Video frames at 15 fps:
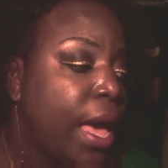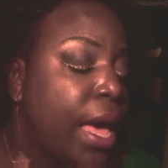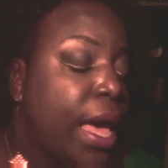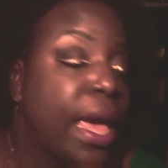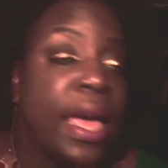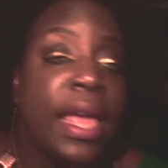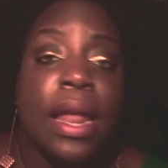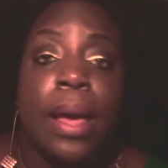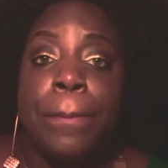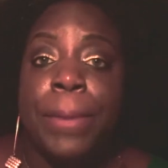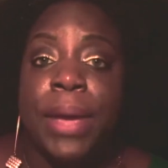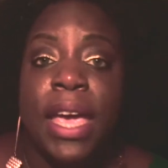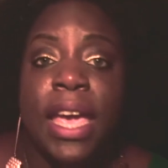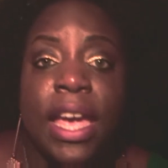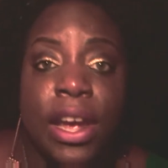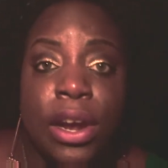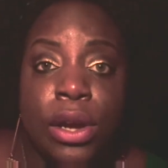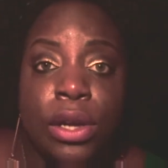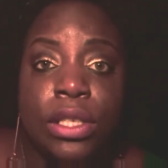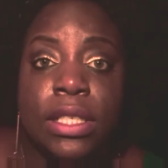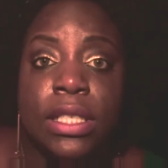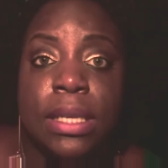it
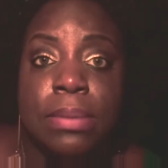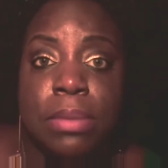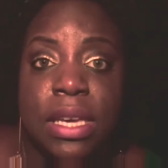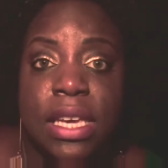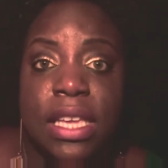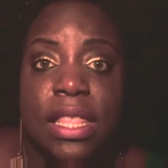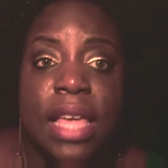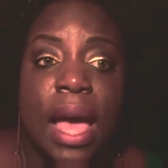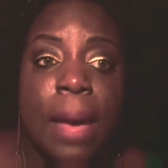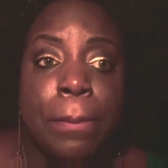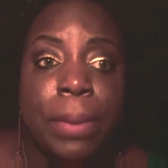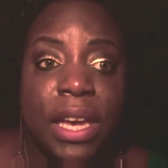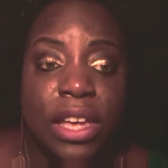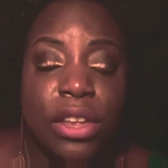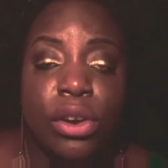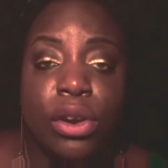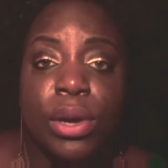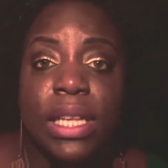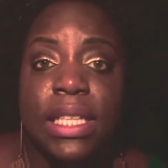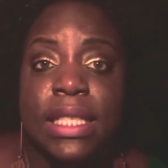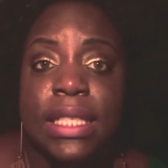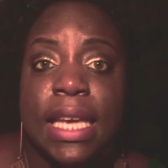appears to me that Peter
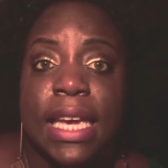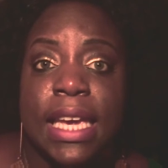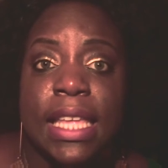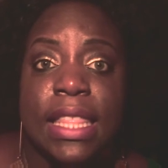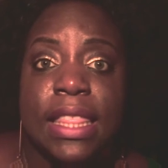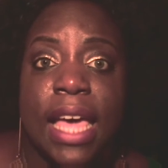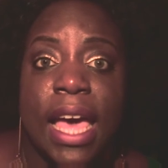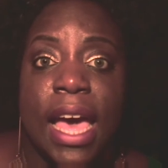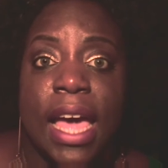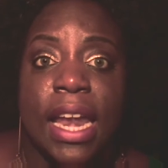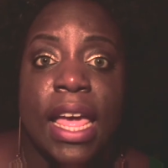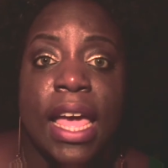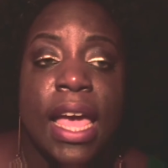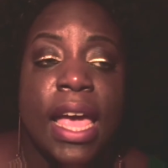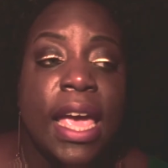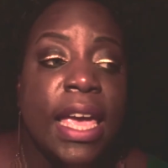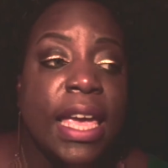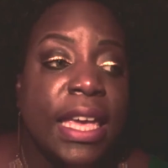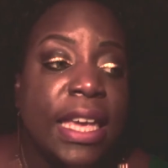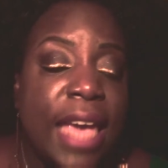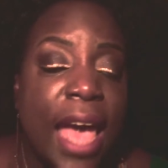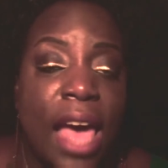is saying that
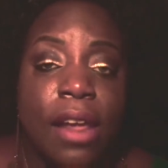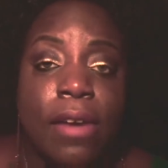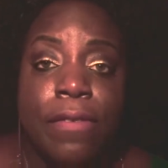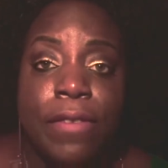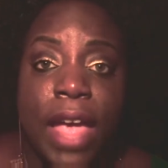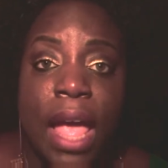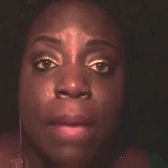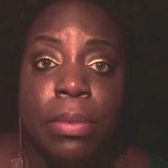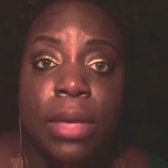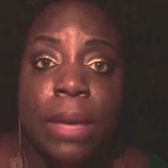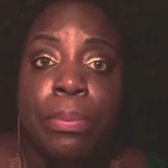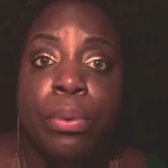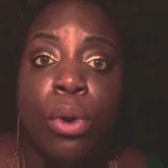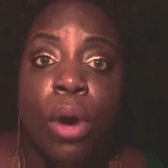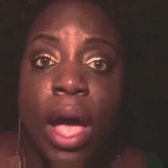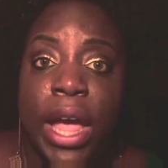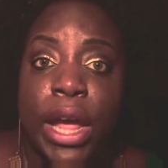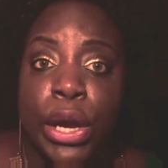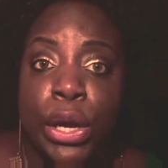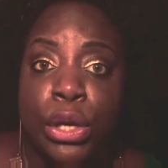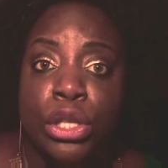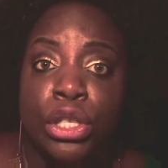he had a family
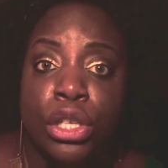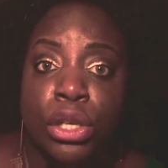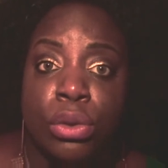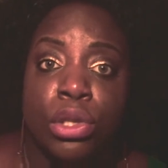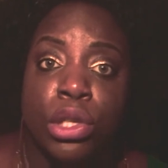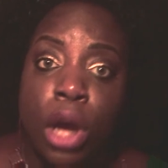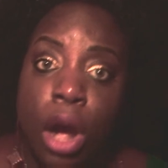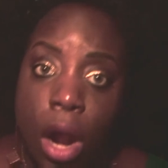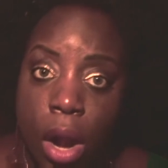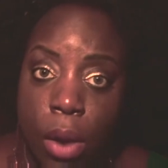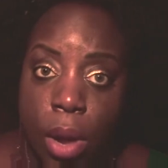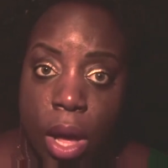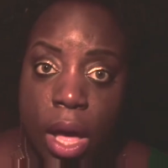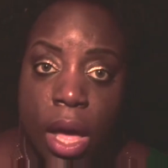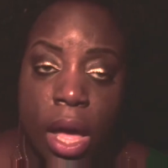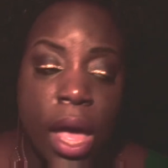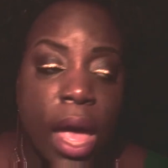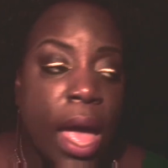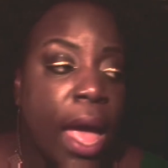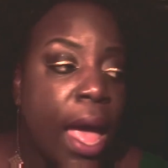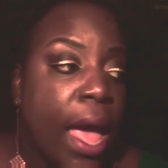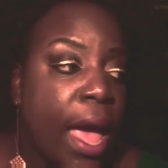prior to Tara
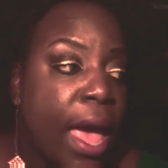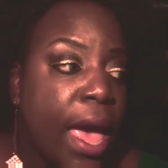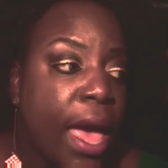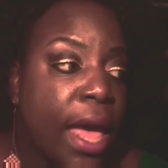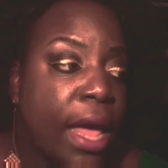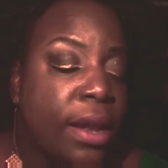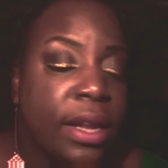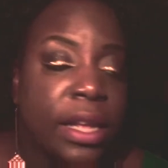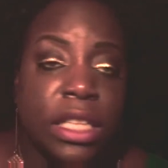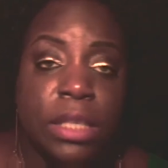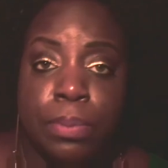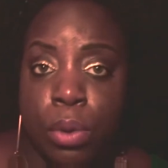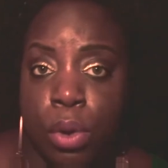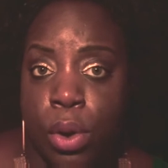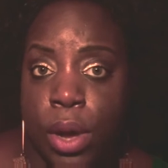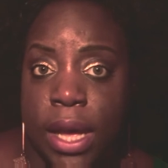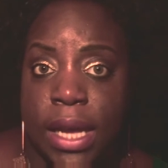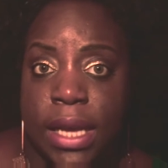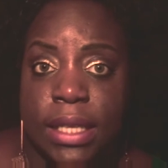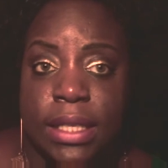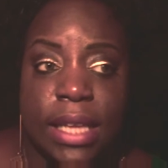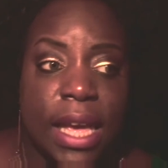and his
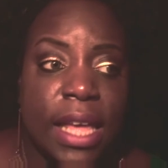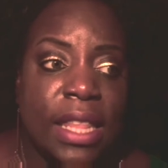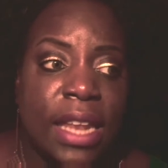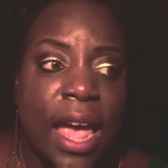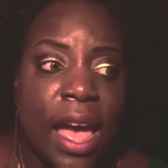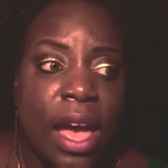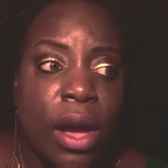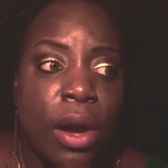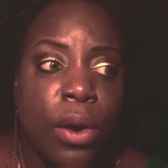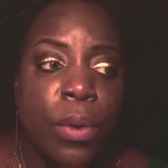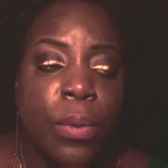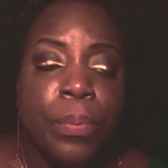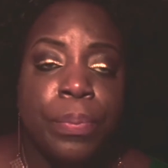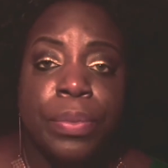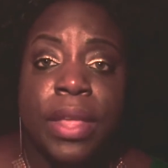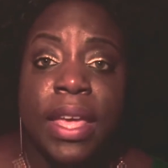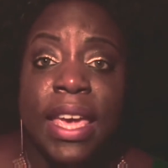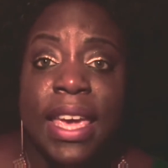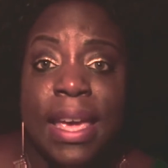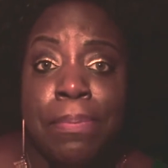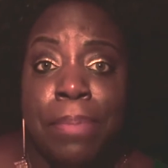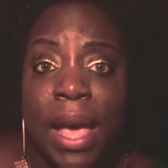boys, and how
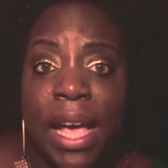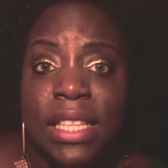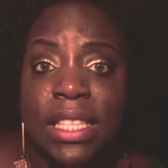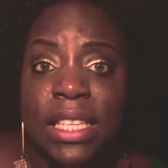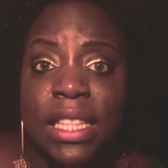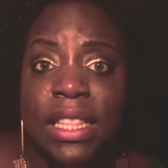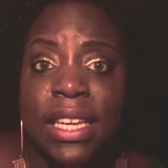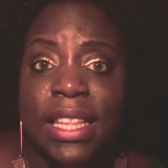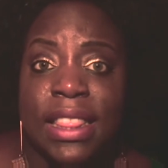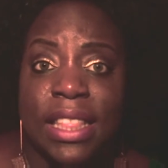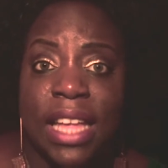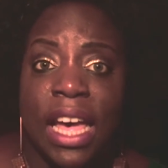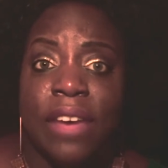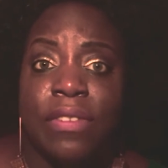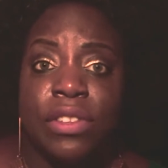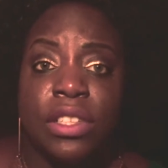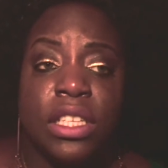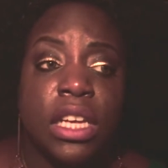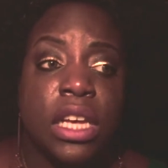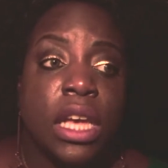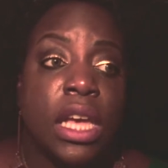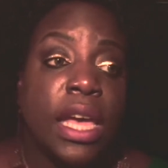he basically
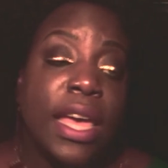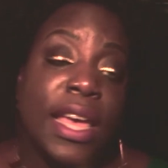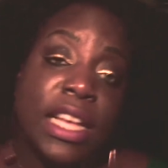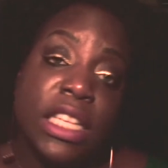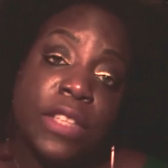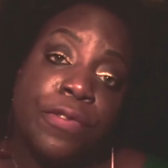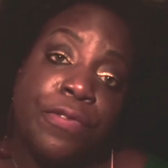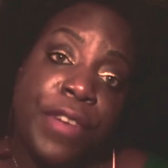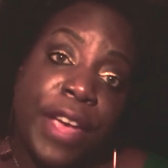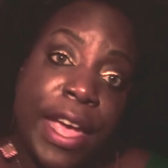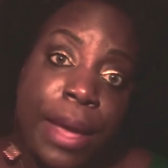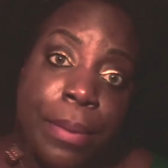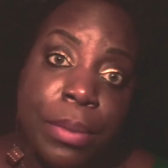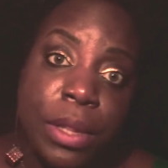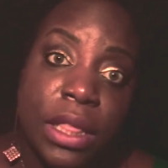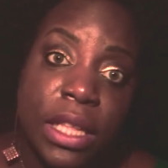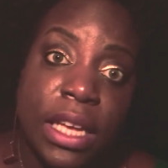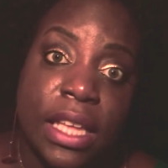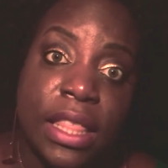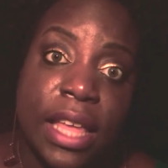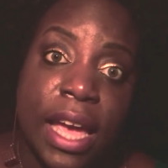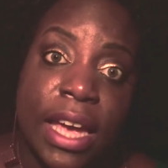left his
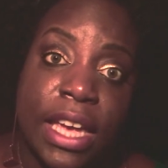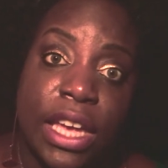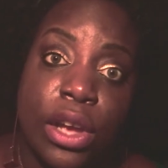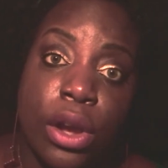family that he